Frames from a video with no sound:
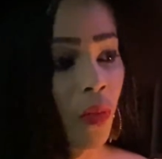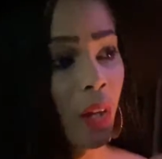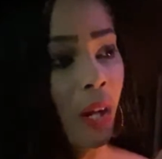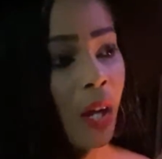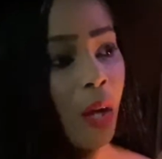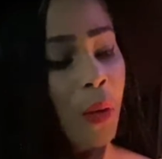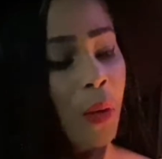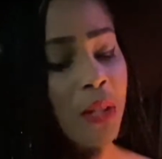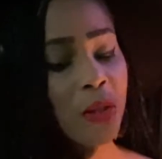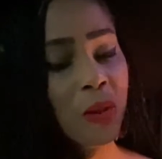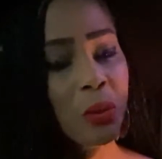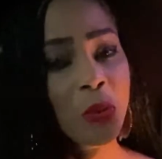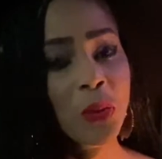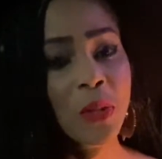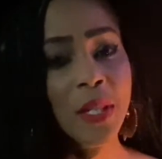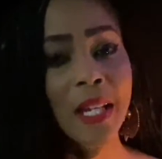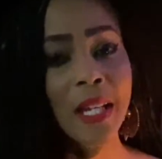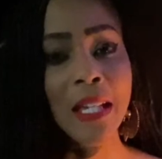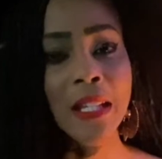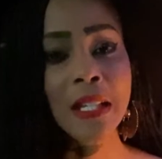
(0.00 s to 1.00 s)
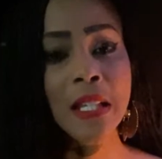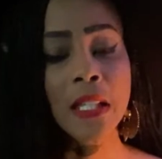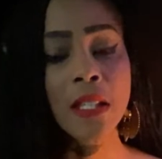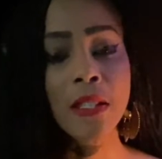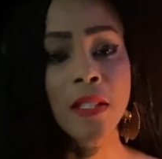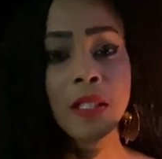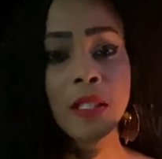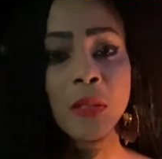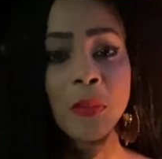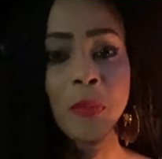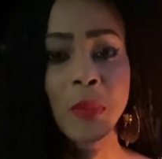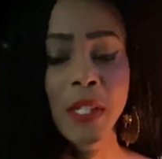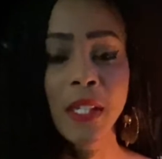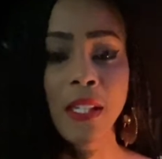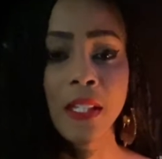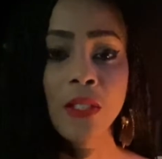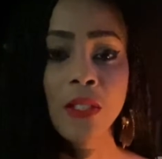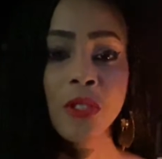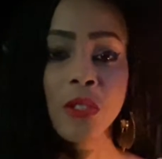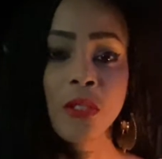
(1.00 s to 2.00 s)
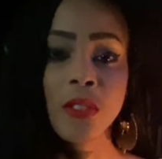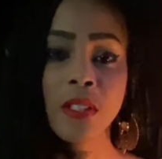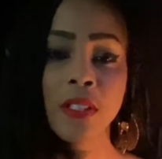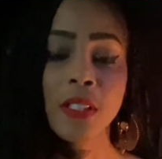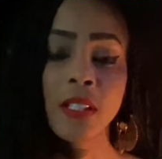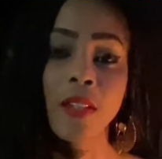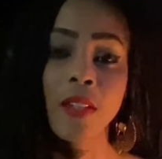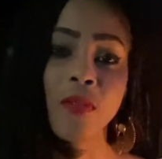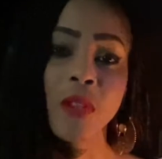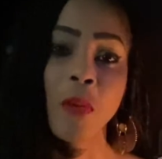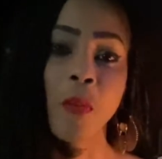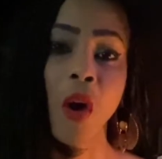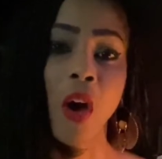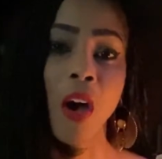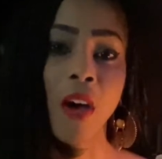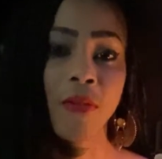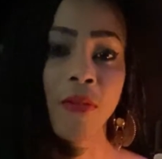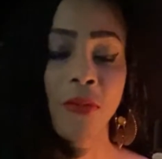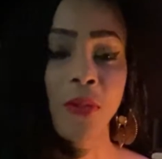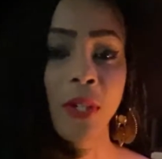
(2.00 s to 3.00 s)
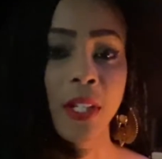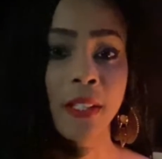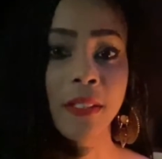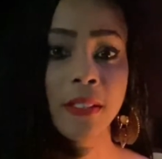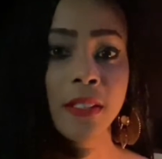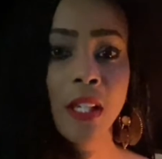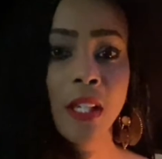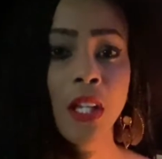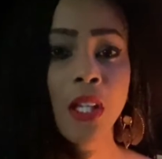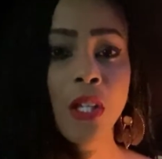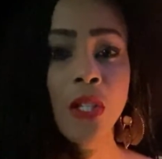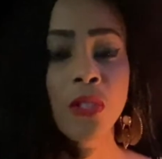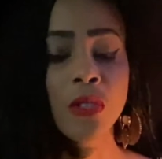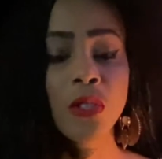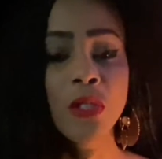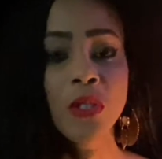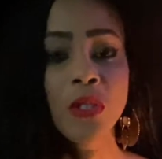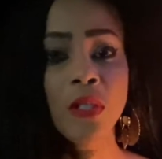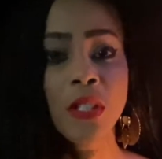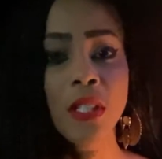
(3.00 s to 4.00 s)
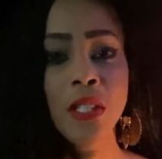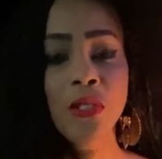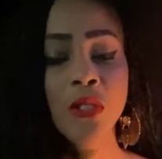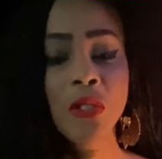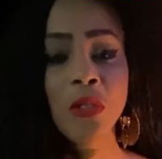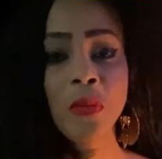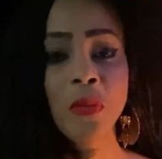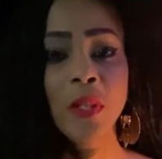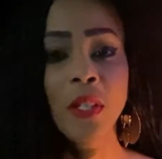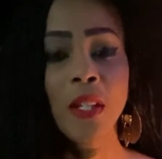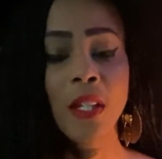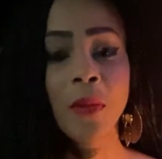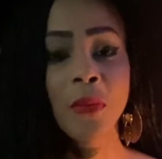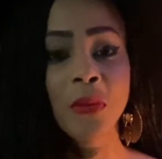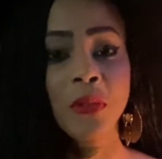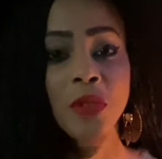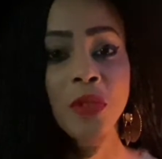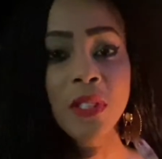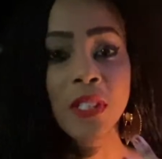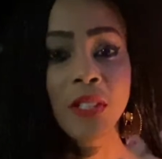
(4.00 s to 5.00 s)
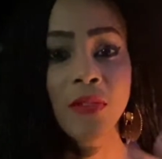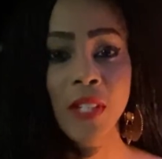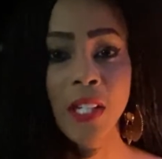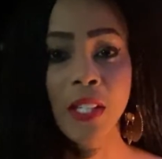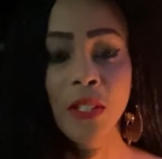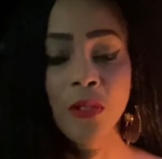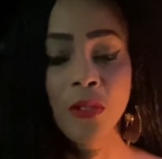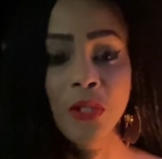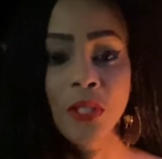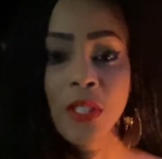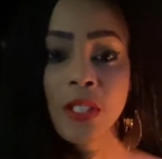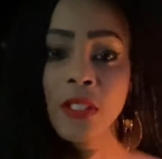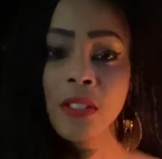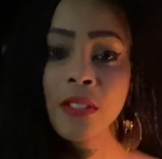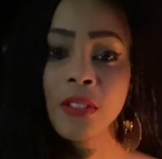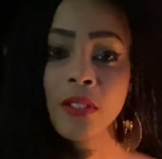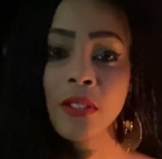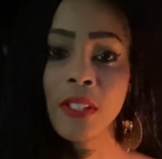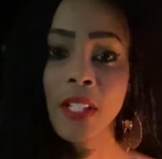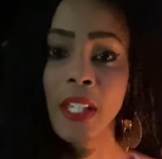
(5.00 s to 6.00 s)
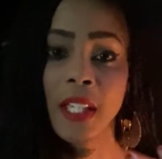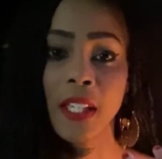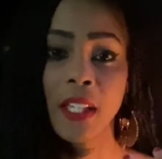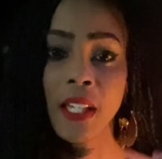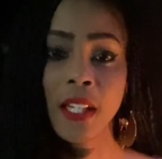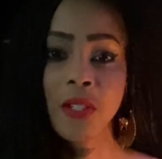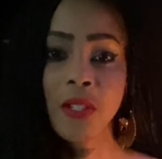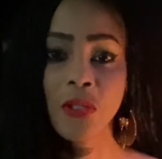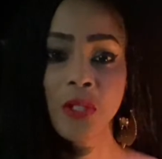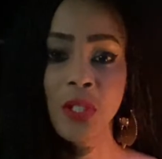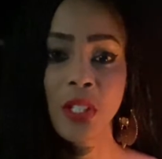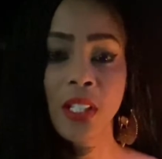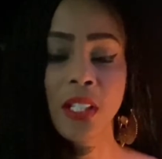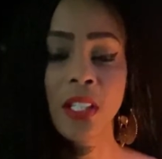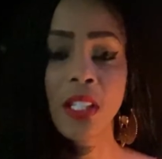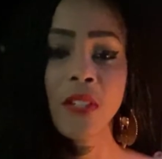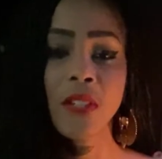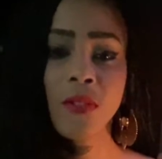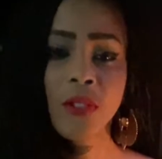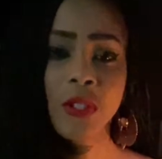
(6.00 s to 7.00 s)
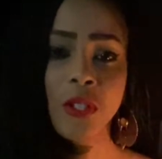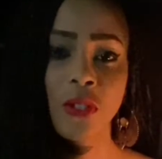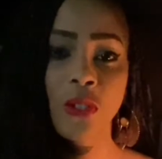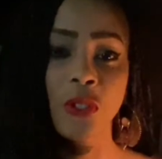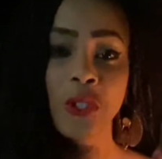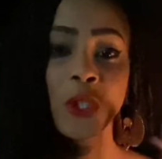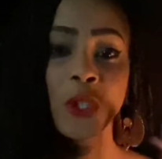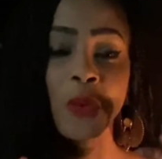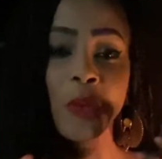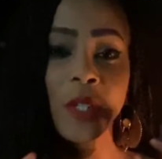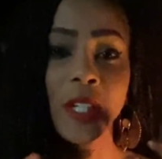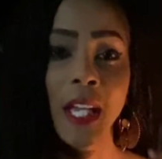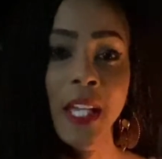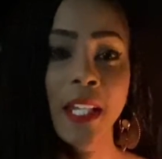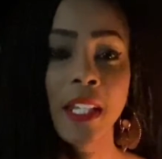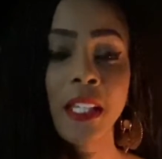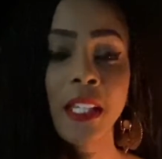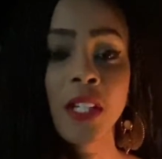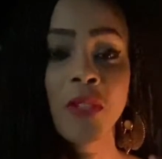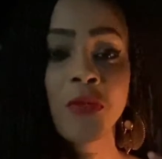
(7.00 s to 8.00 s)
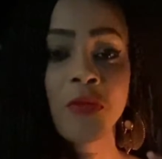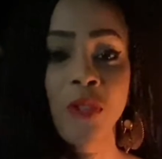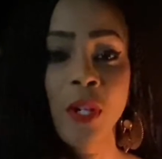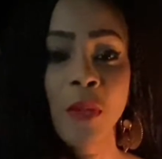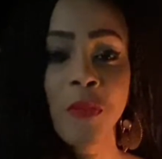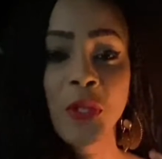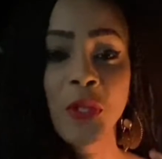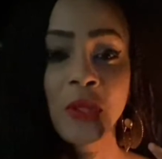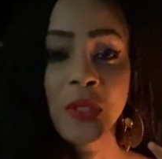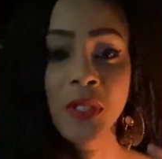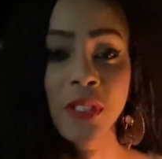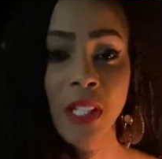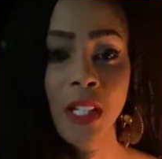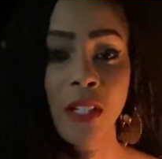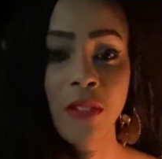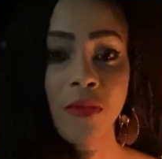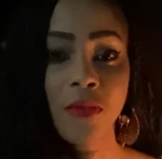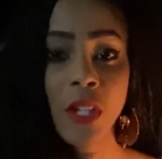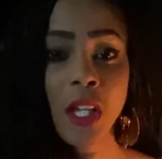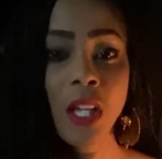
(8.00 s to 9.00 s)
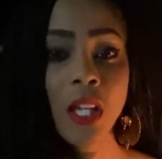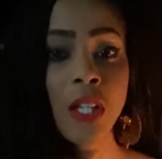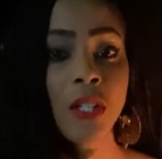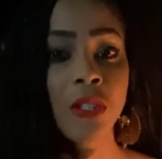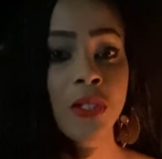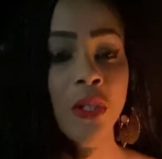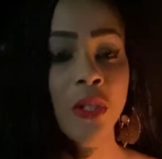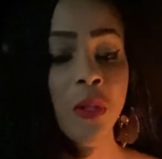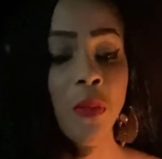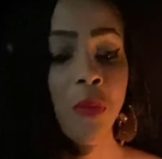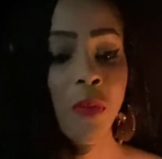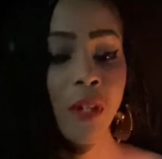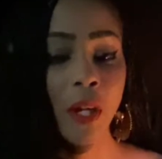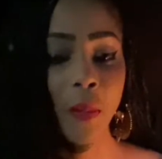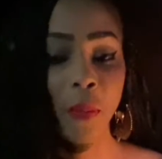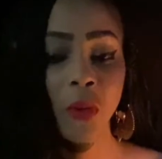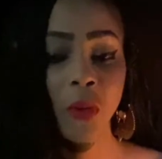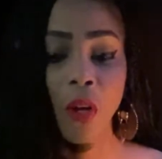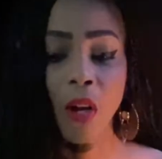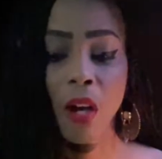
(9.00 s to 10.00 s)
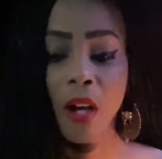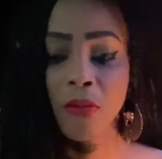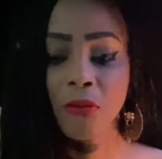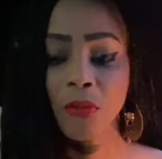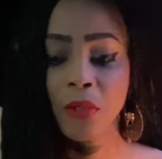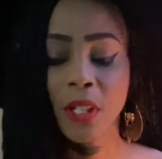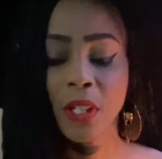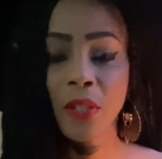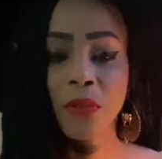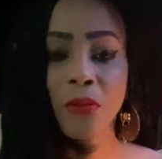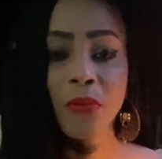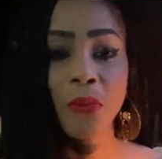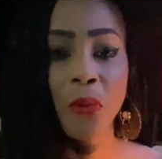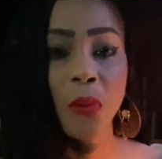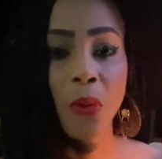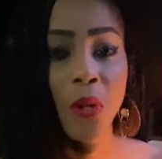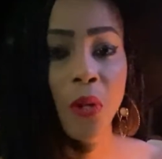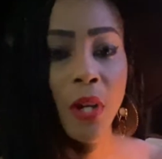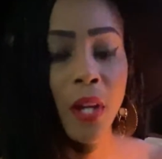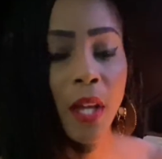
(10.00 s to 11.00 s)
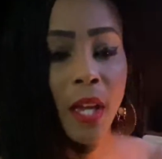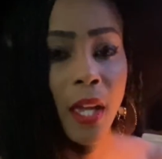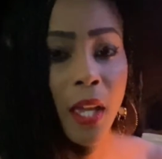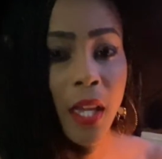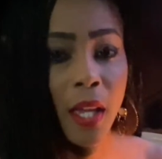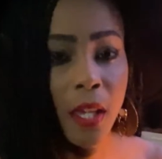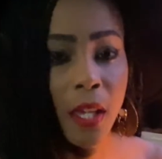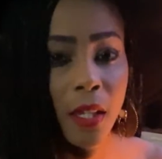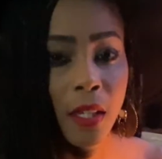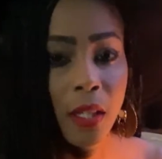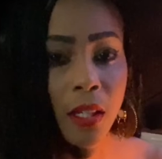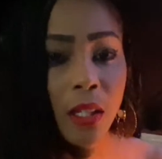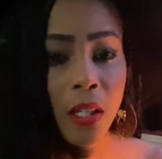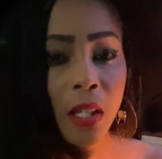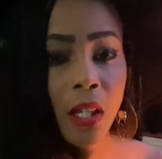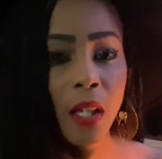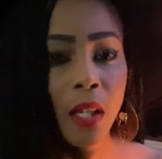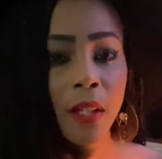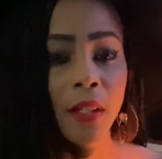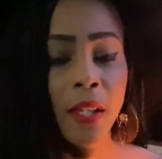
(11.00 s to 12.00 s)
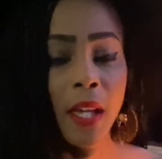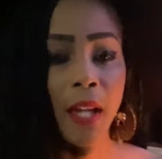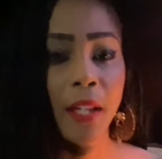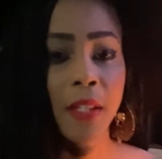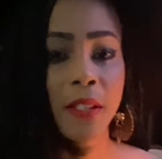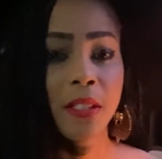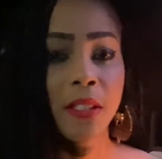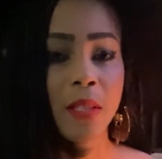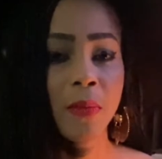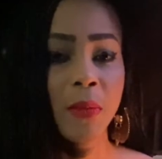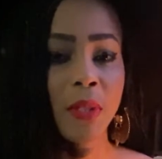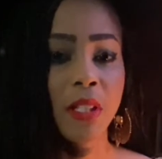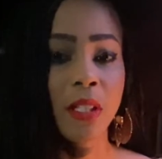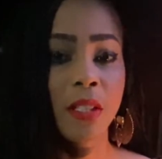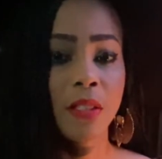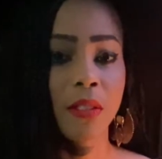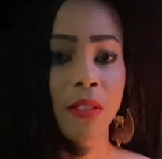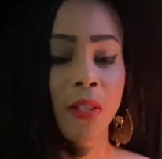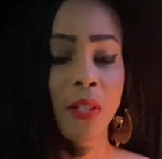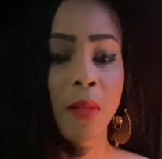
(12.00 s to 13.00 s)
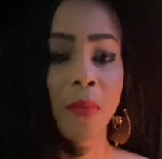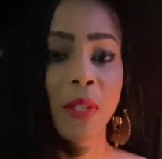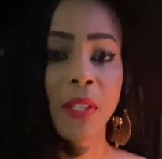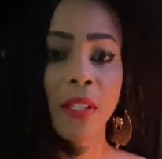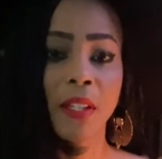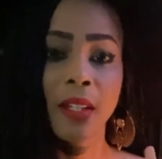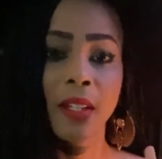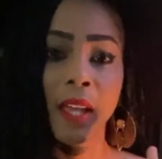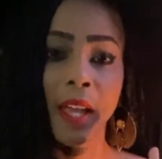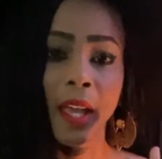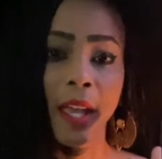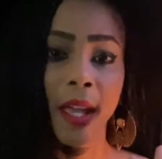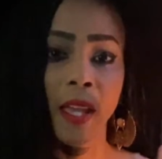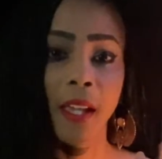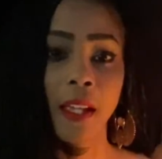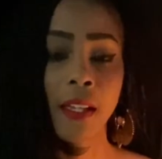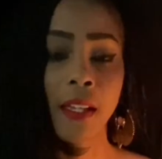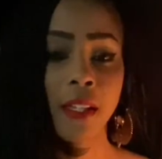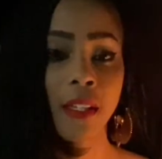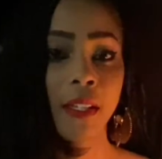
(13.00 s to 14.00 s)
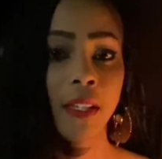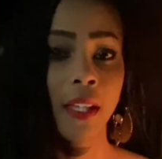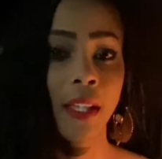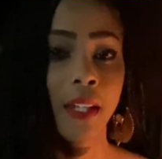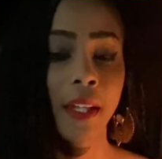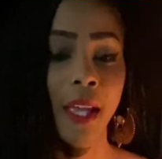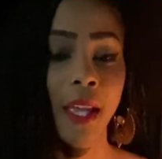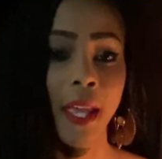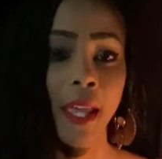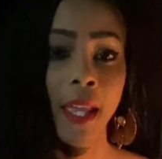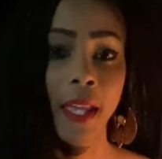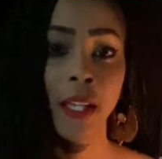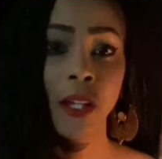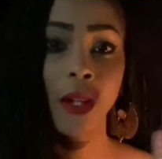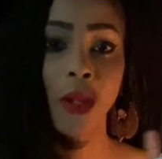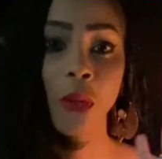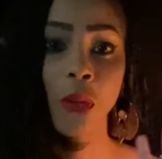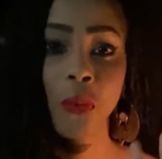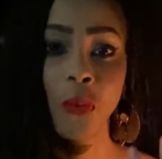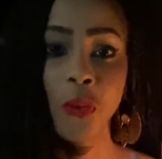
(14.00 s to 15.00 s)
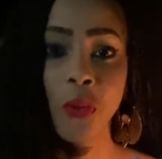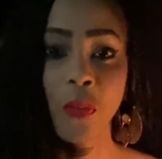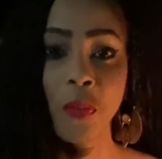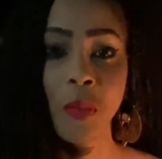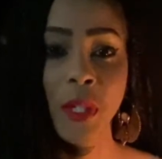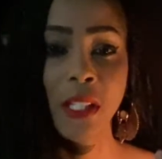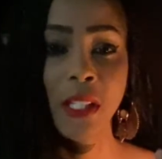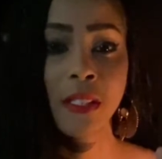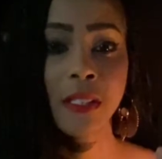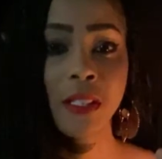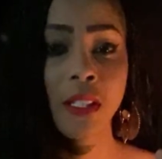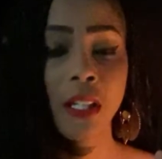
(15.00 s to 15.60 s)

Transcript: In creating these beings, you need to give them offerings. So you need to be able to give energy to take energy, even though you're creating it from yourself. So the proper offering for a Cacodemon is going to be an egg or meat.